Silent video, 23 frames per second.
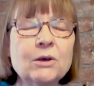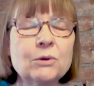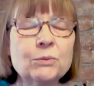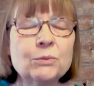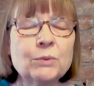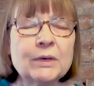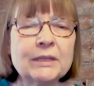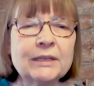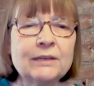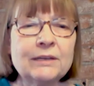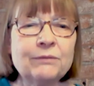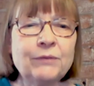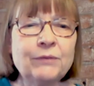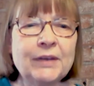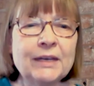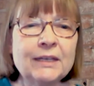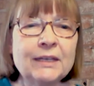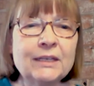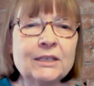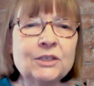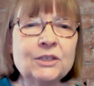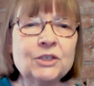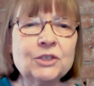Well, the
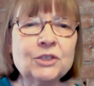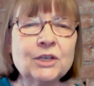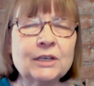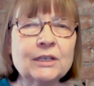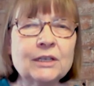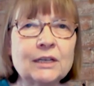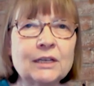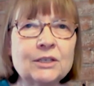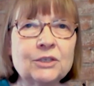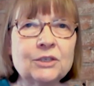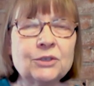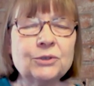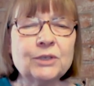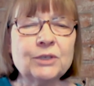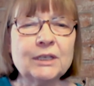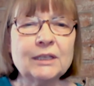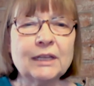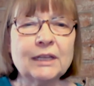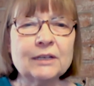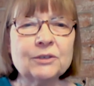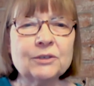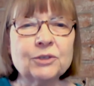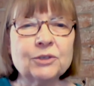advantage uh, to the
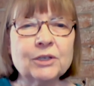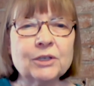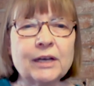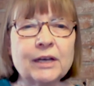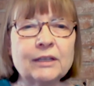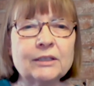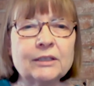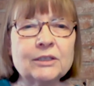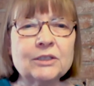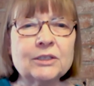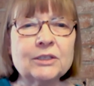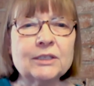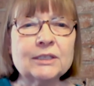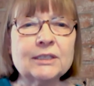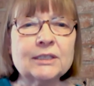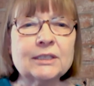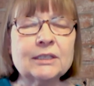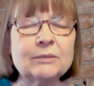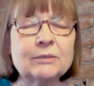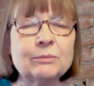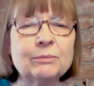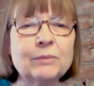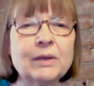electoral college
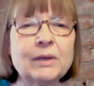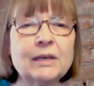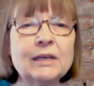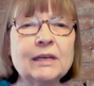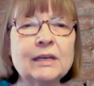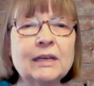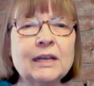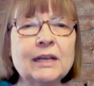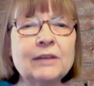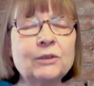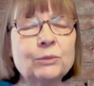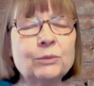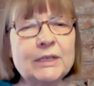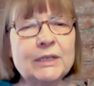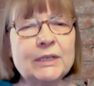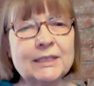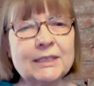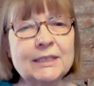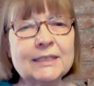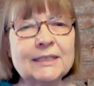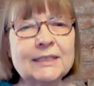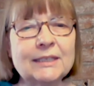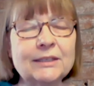system and the
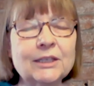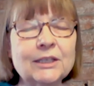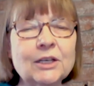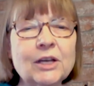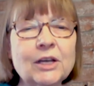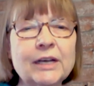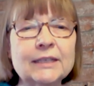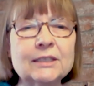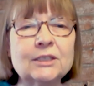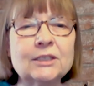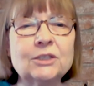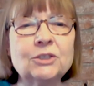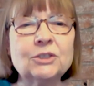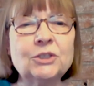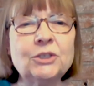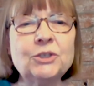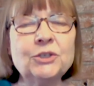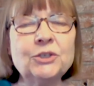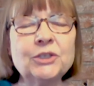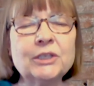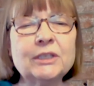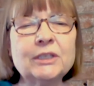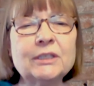reason it's in the
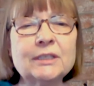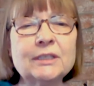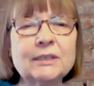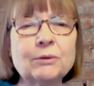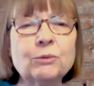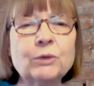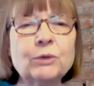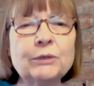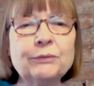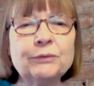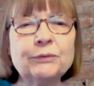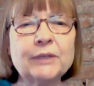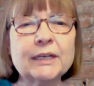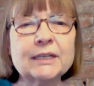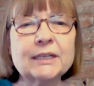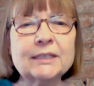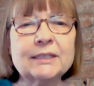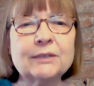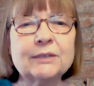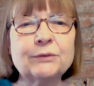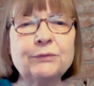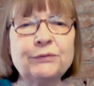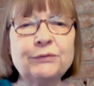Constitution is it
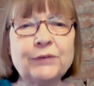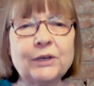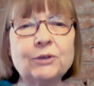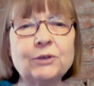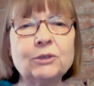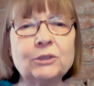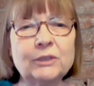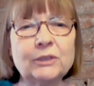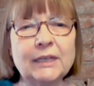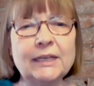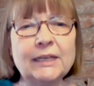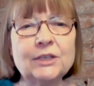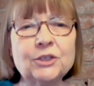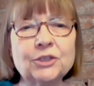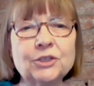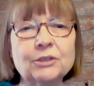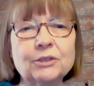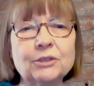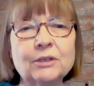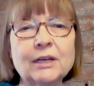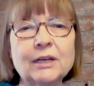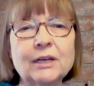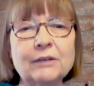reflects the federal
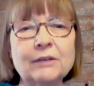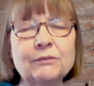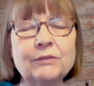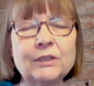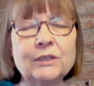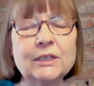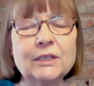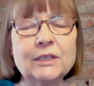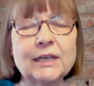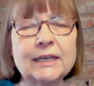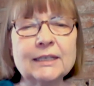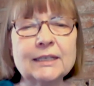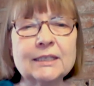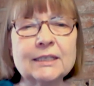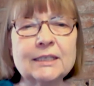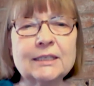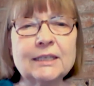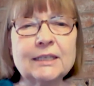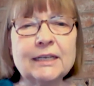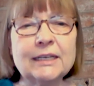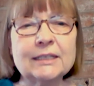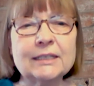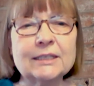nature of the United
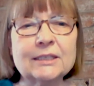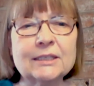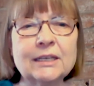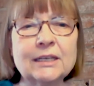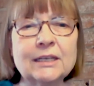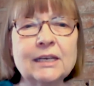States.